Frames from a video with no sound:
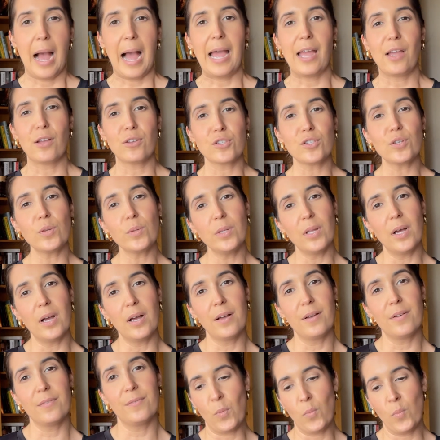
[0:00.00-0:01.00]
I also
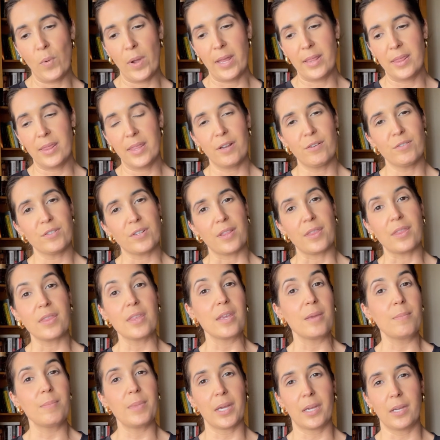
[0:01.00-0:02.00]
love when there's a
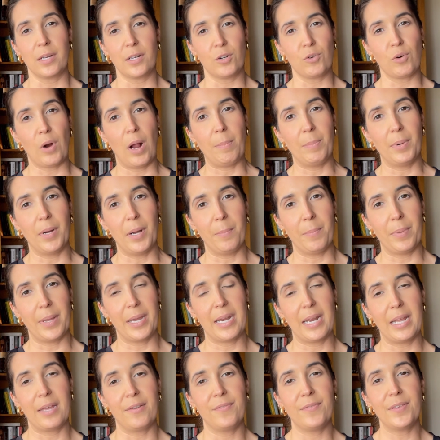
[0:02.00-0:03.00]
theme that can crop up,
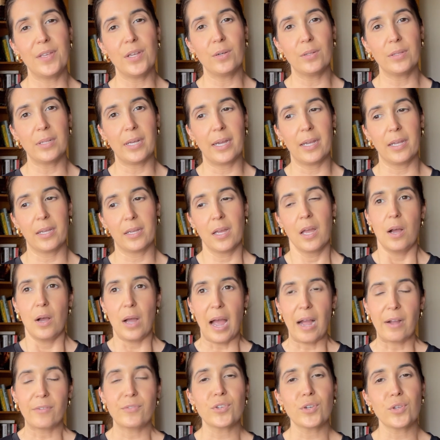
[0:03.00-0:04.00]
and I feel like
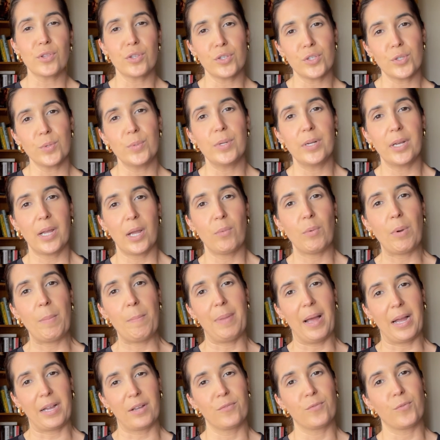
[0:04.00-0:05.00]
after the student and I went
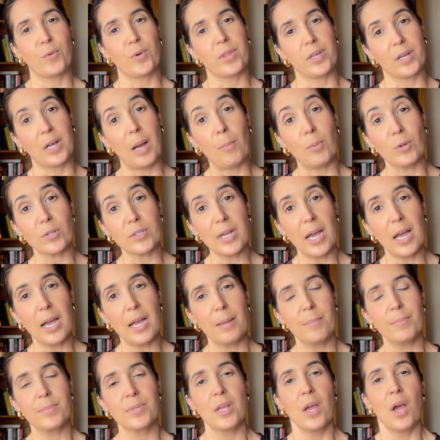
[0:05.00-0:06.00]
back and forth a couple
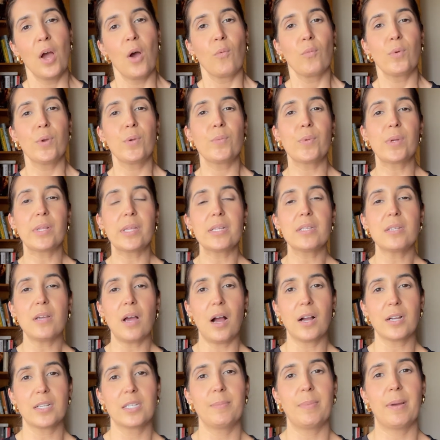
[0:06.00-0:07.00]
times, we really
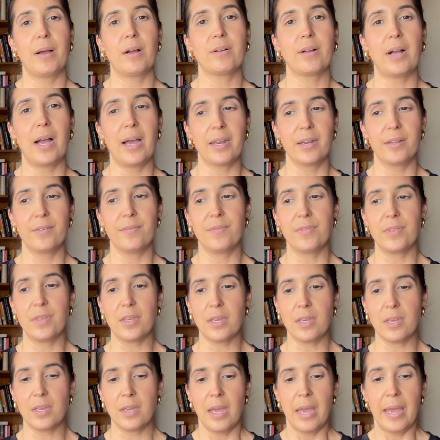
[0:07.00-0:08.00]
talked about kind of
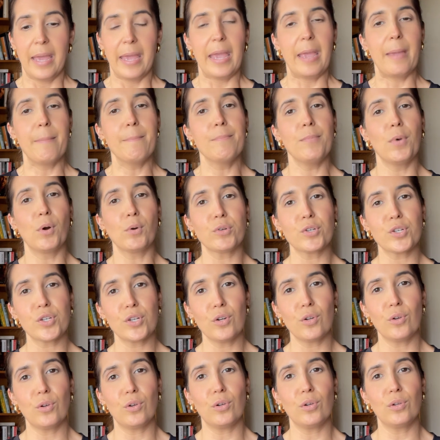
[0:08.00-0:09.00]
the
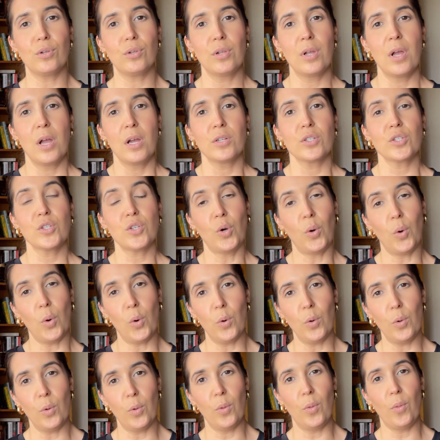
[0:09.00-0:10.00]
emotional
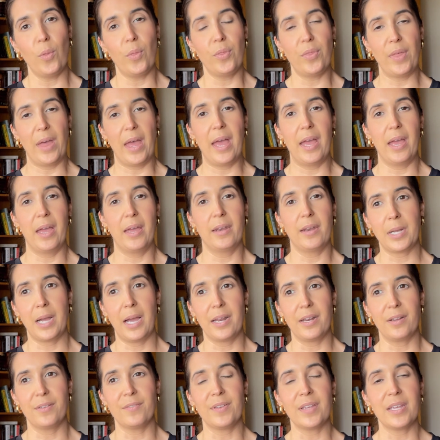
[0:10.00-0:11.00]
toll that
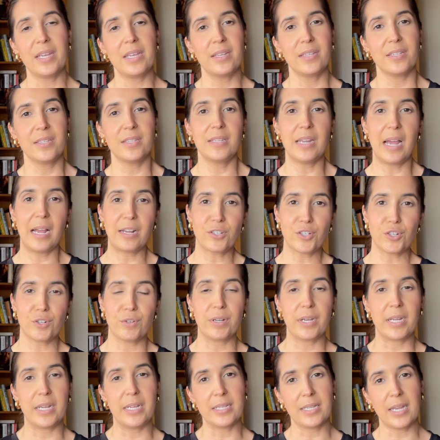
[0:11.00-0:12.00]
kind of his stature
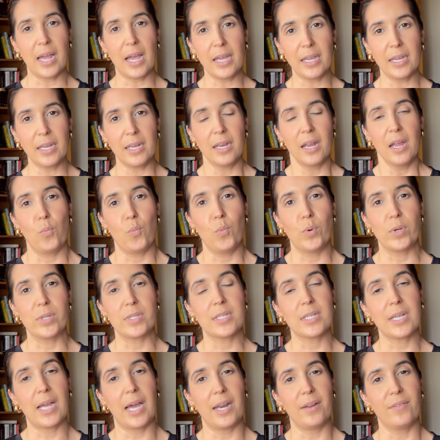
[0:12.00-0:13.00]
and his height
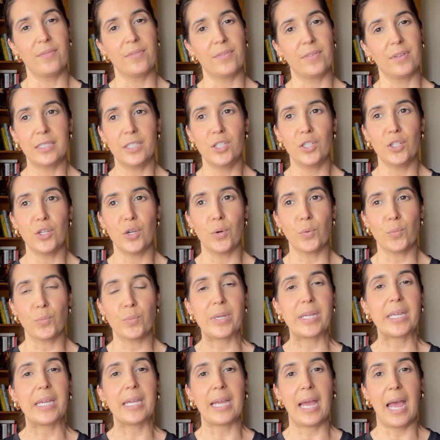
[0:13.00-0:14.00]
was kind of, you know,
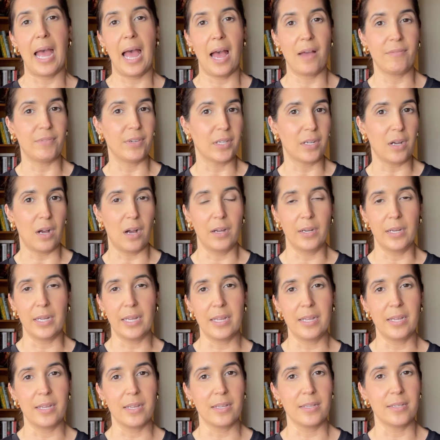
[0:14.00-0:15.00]
wreaking havoc on
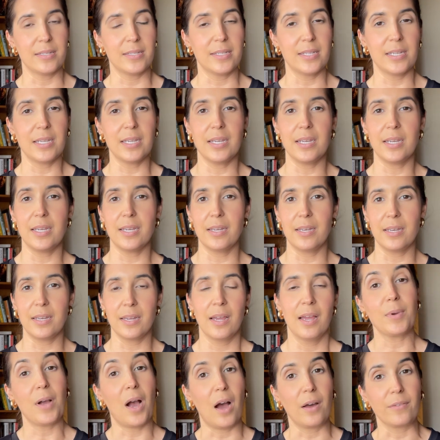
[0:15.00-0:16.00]
his teen
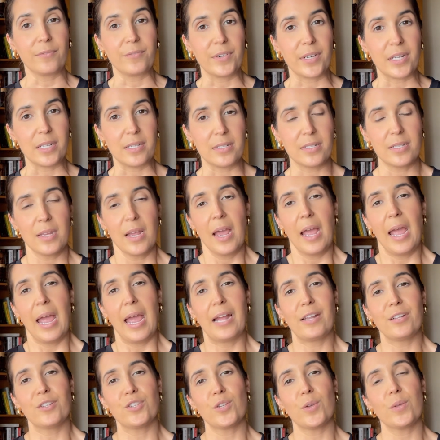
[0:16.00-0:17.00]
confidence.
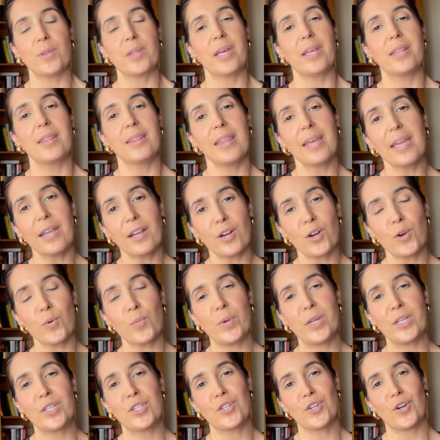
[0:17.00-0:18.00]
And so then there
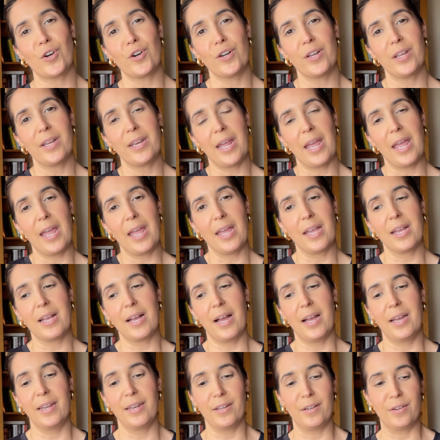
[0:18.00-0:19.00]
we started a
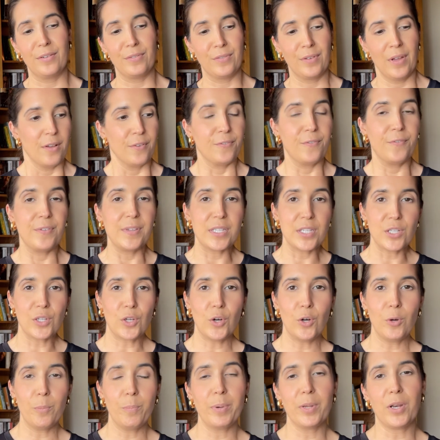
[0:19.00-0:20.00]
kind of
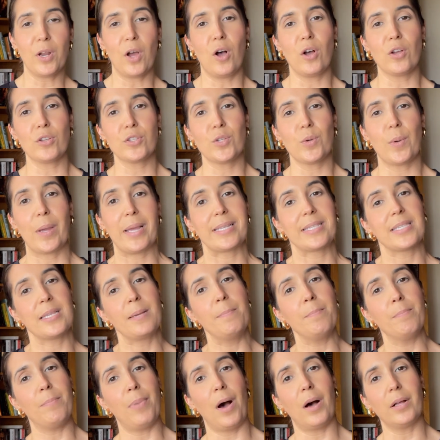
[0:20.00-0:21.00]
physical but also a
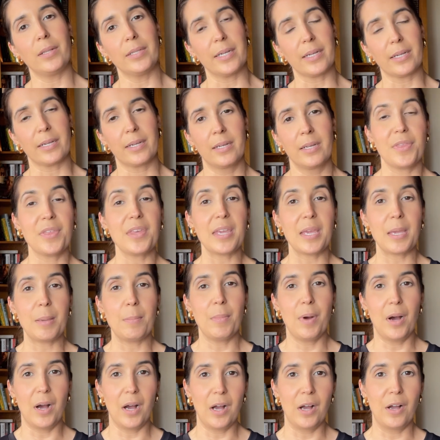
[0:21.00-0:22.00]
symbolic
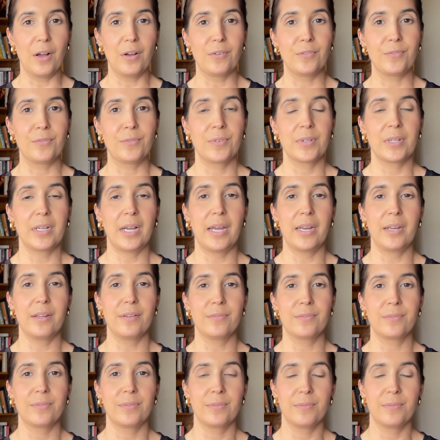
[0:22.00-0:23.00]
theme of kind of